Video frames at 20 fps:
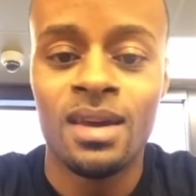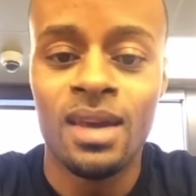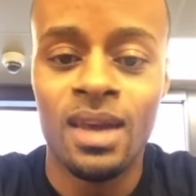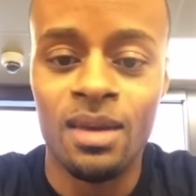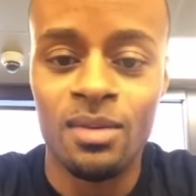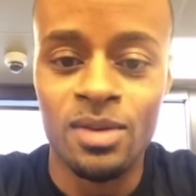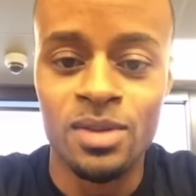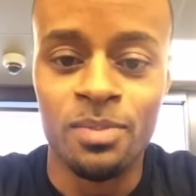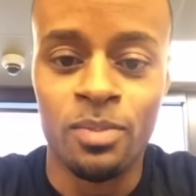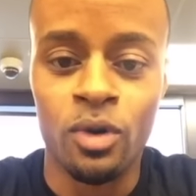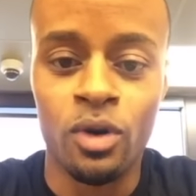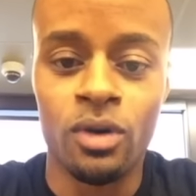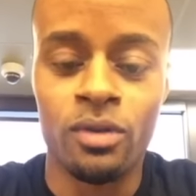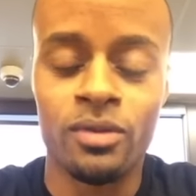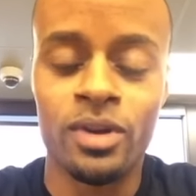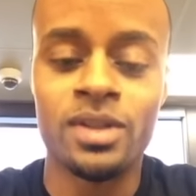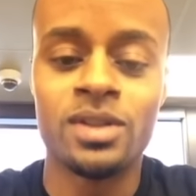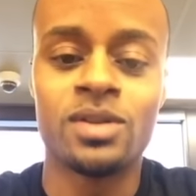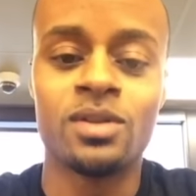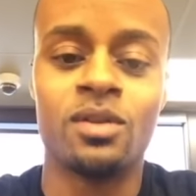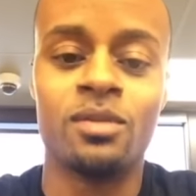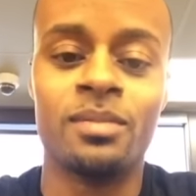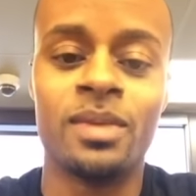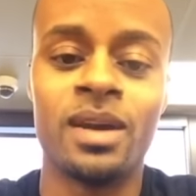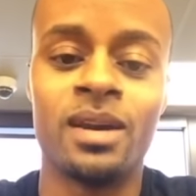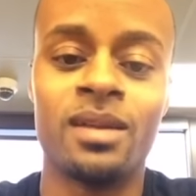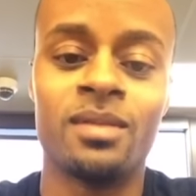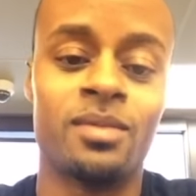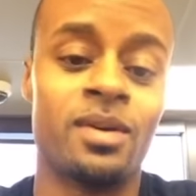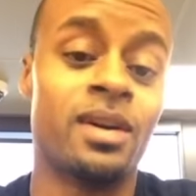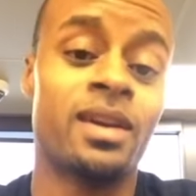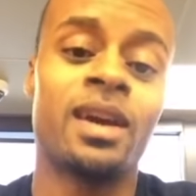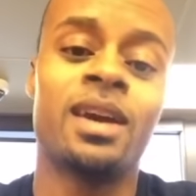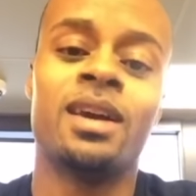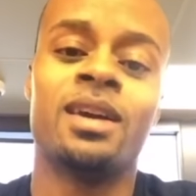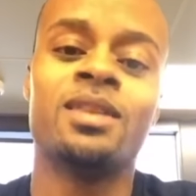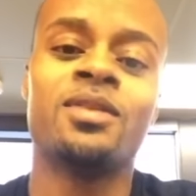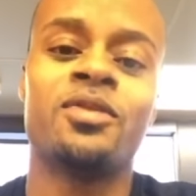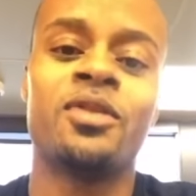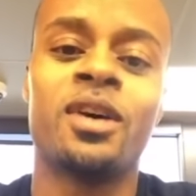He was born rich, no merit. Well, it
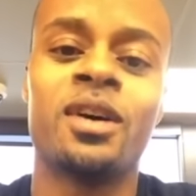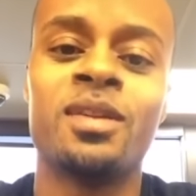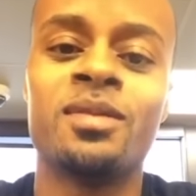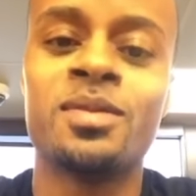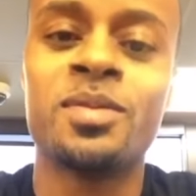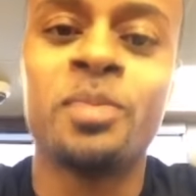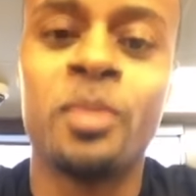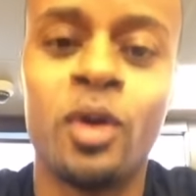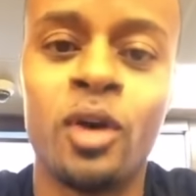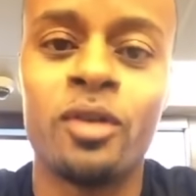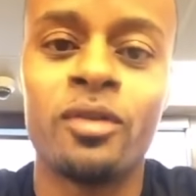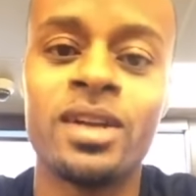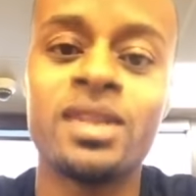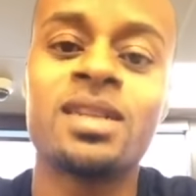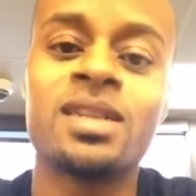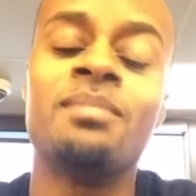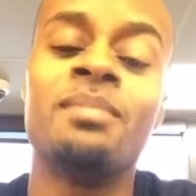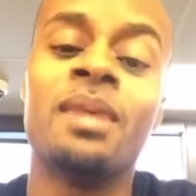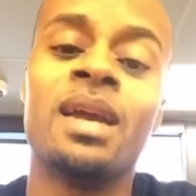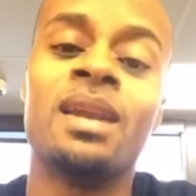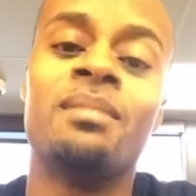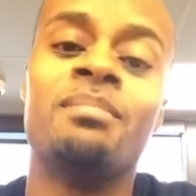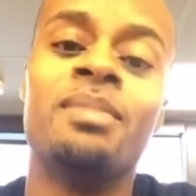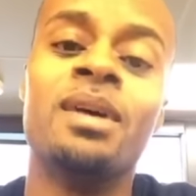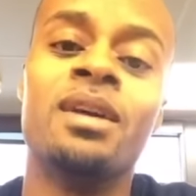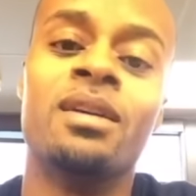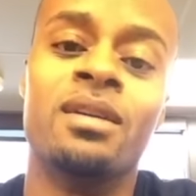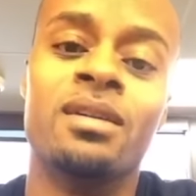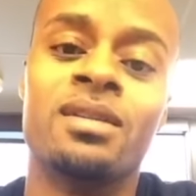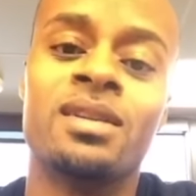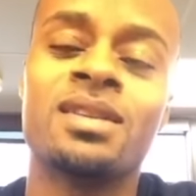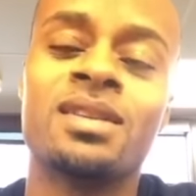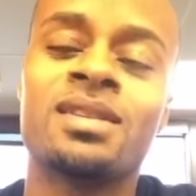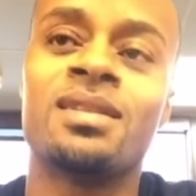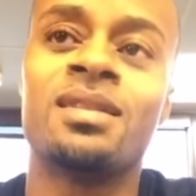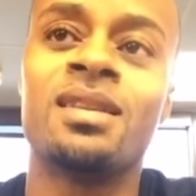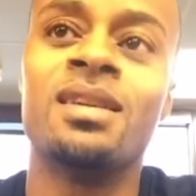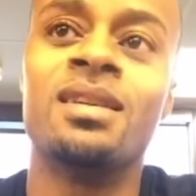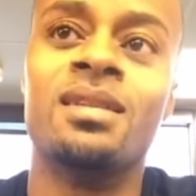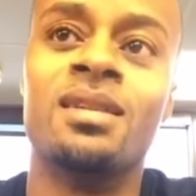ain't his fault. He was born rich. He made it bigger. That's
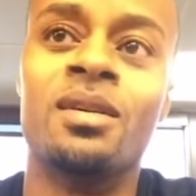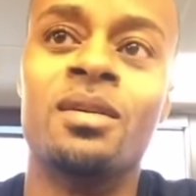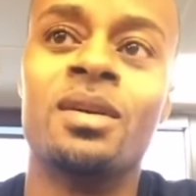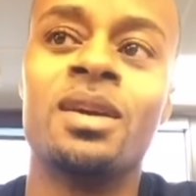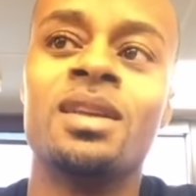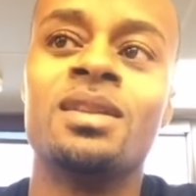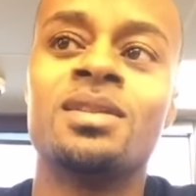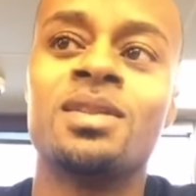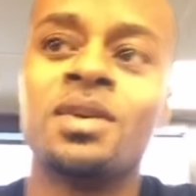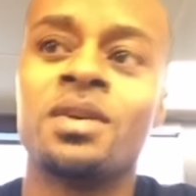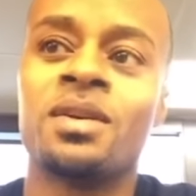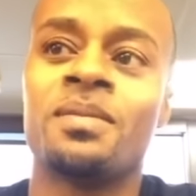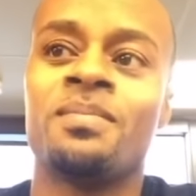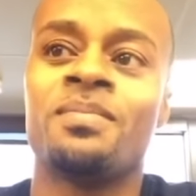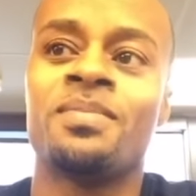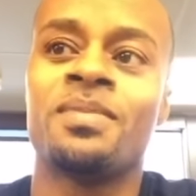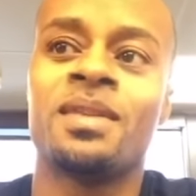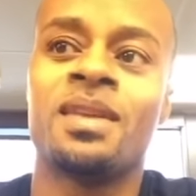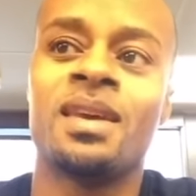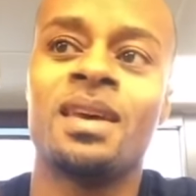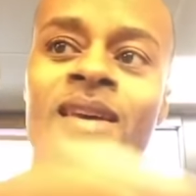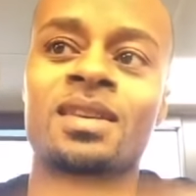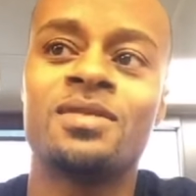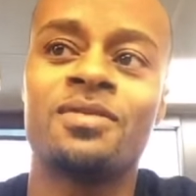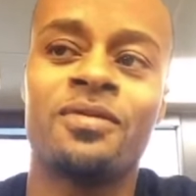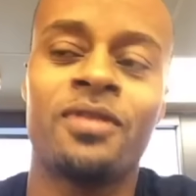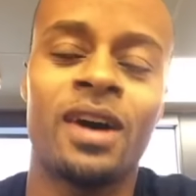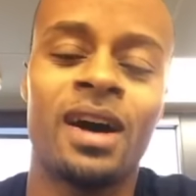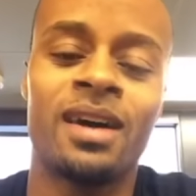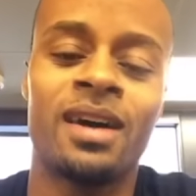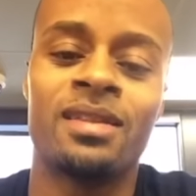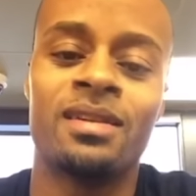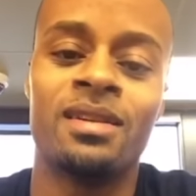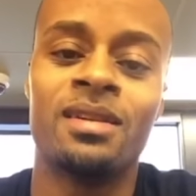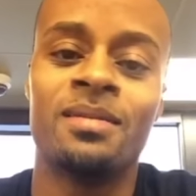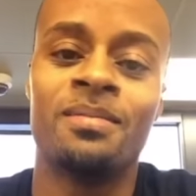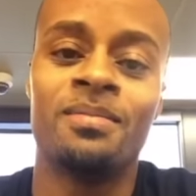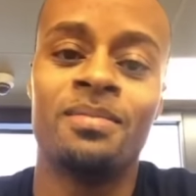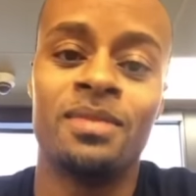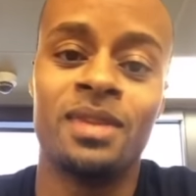the thing, though. He took his
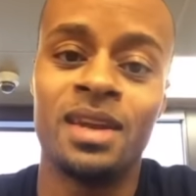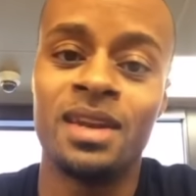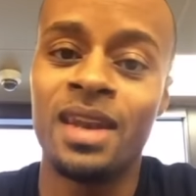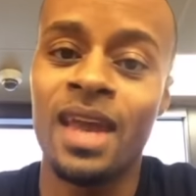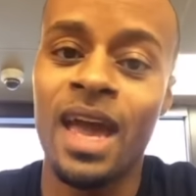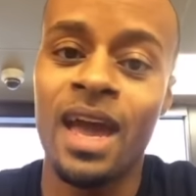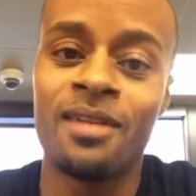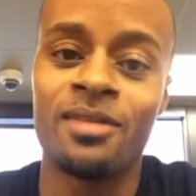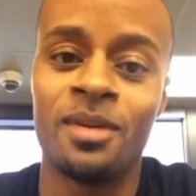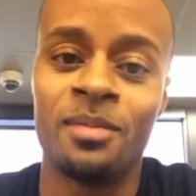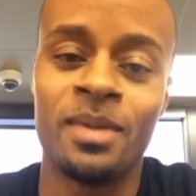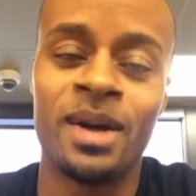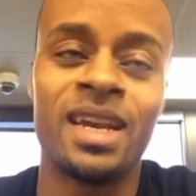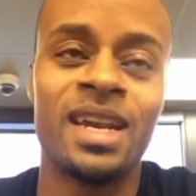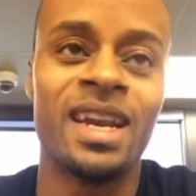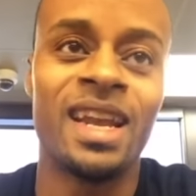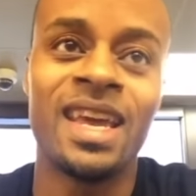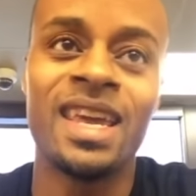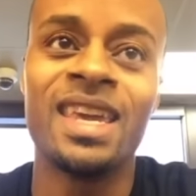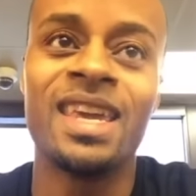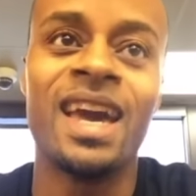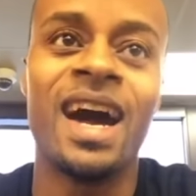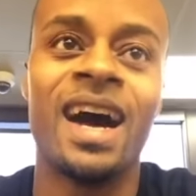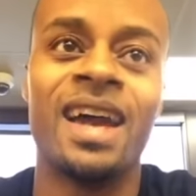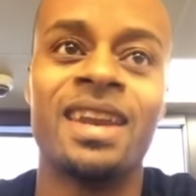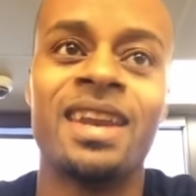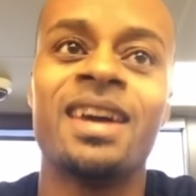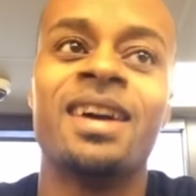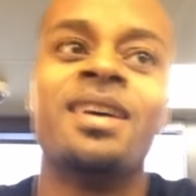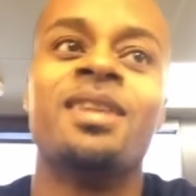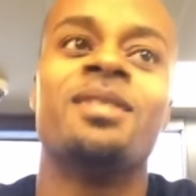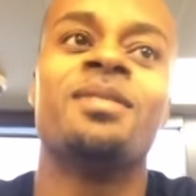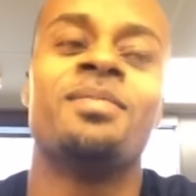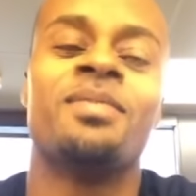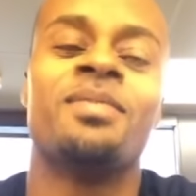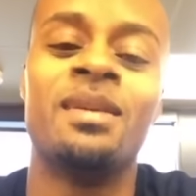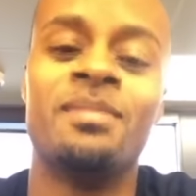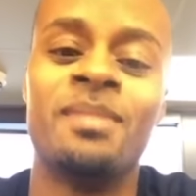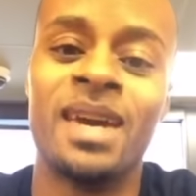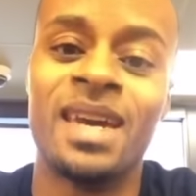father didn't have the money that he got now.
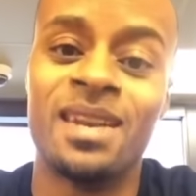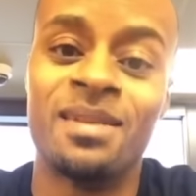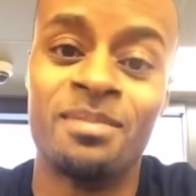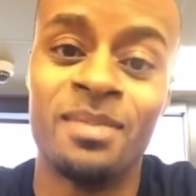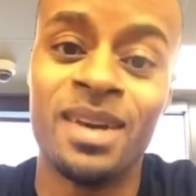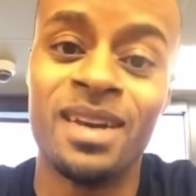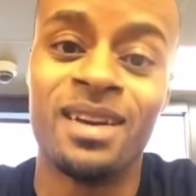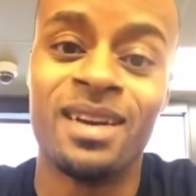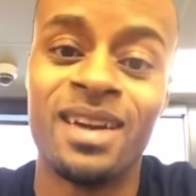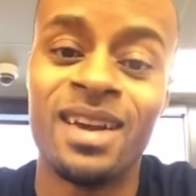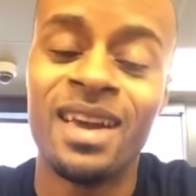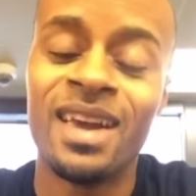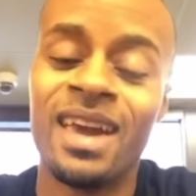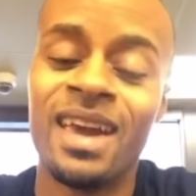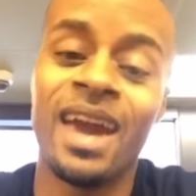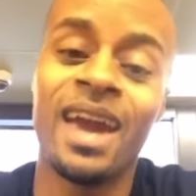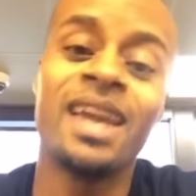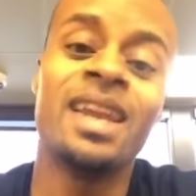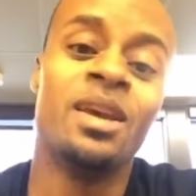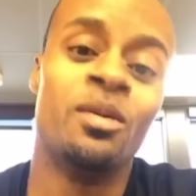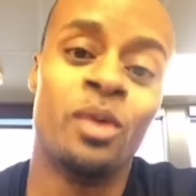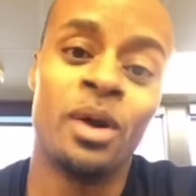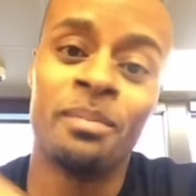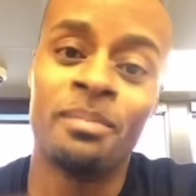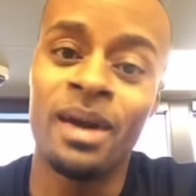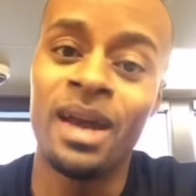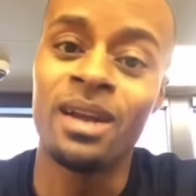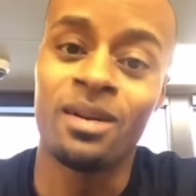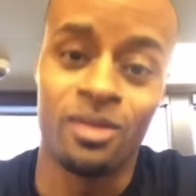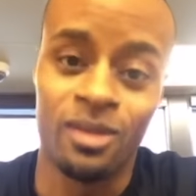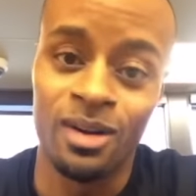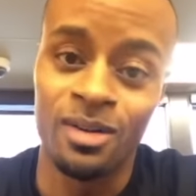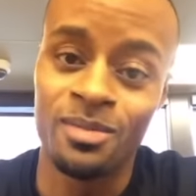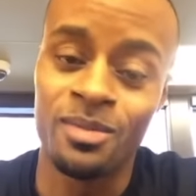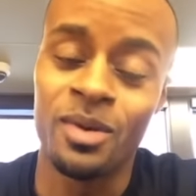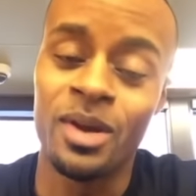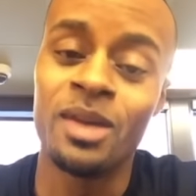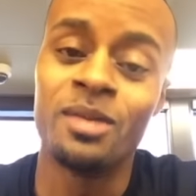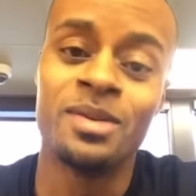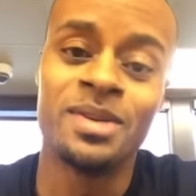He made it bigger, and he went
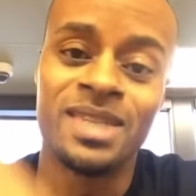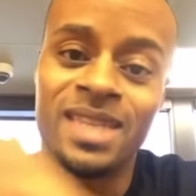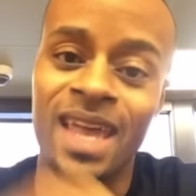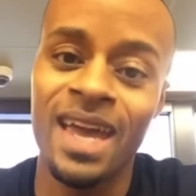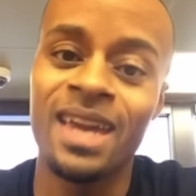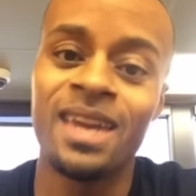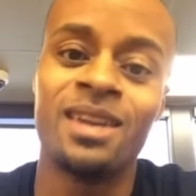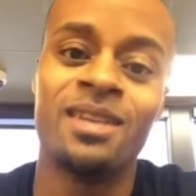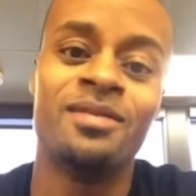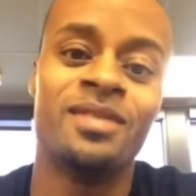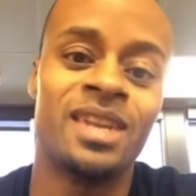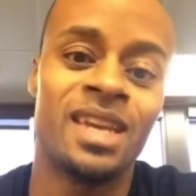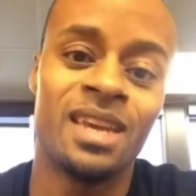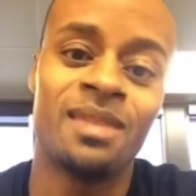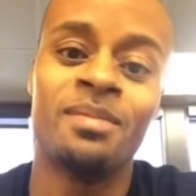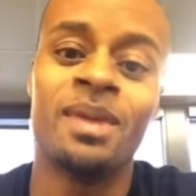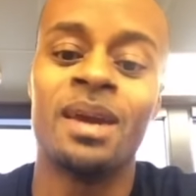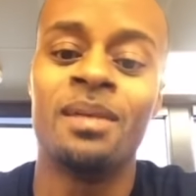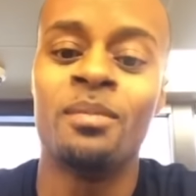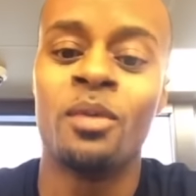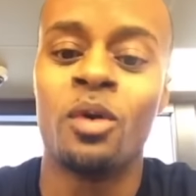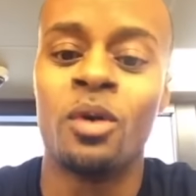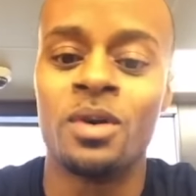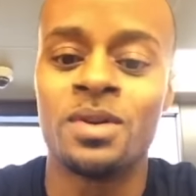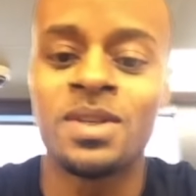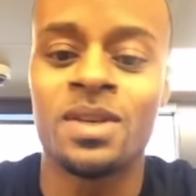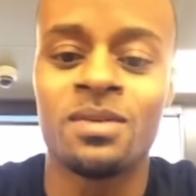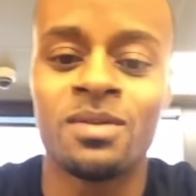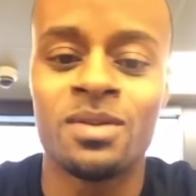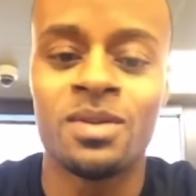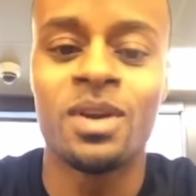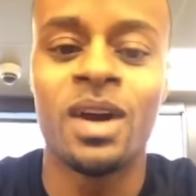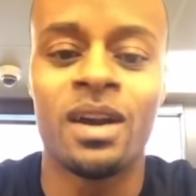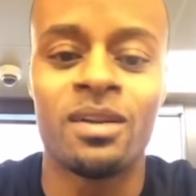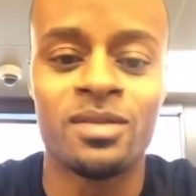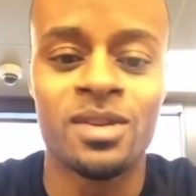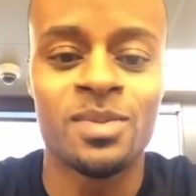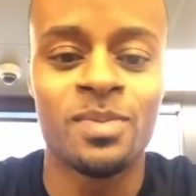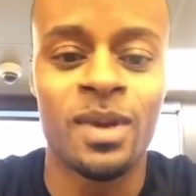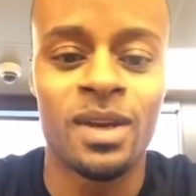bankrupt. Well, he was negative, and then he made more. So you got
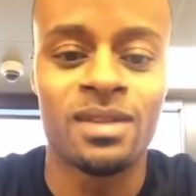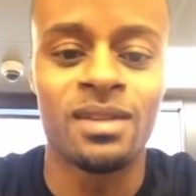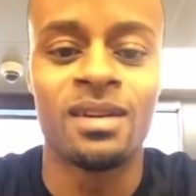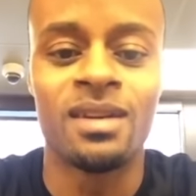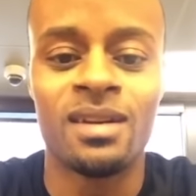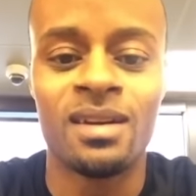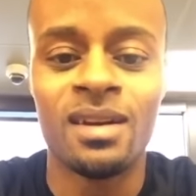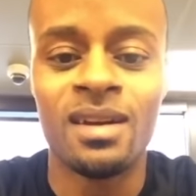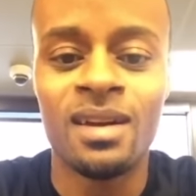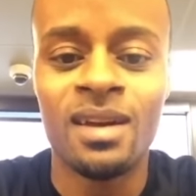to respect that.